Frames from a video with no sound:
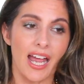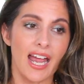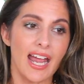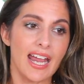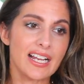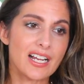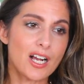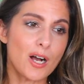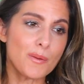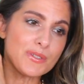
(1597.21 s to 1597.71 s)

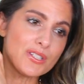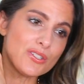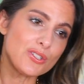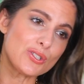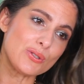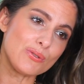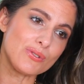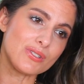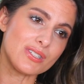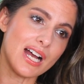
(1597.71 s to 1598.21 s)
It comes in
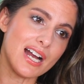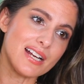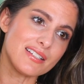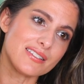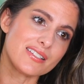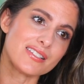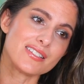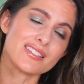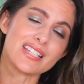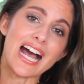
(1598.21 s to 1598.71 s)
two
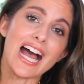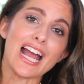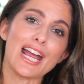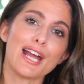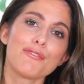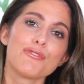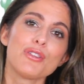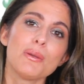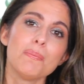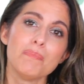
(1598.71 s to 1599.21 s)
sizes. I
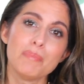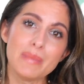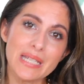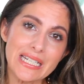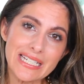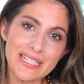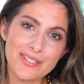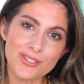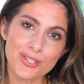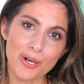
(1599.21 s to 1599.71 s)
have the
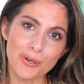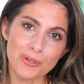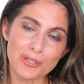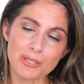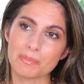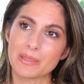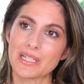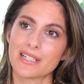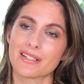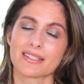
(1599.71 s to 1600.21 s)
mini tote
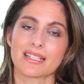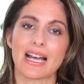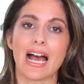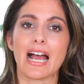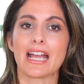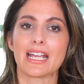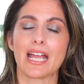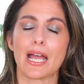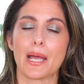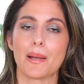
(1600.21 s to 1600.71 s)
because
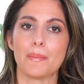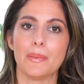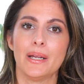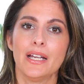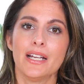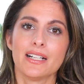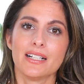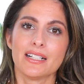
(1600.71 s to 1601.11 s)
I am